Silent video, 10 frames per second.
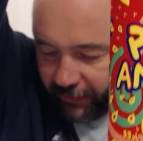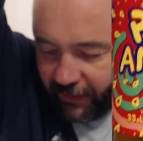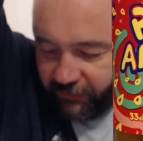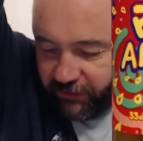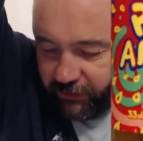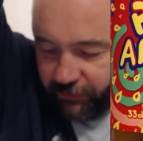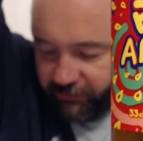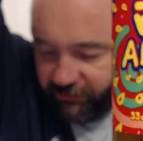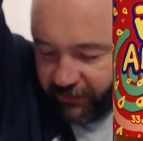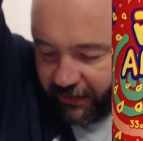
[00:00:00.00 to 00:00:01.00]
as you can
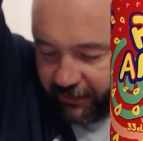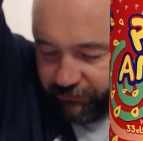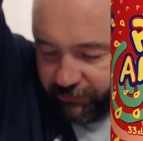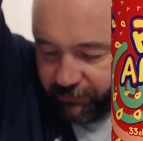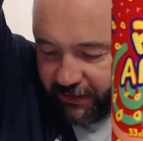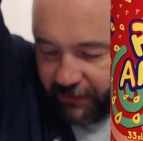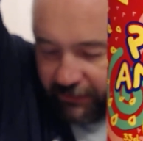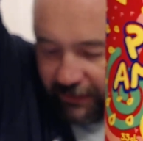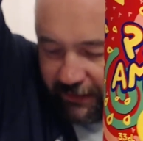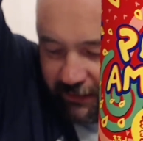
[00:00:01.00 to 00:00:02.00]
see from down
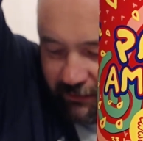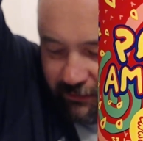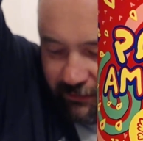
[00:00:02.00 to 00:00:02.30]
here,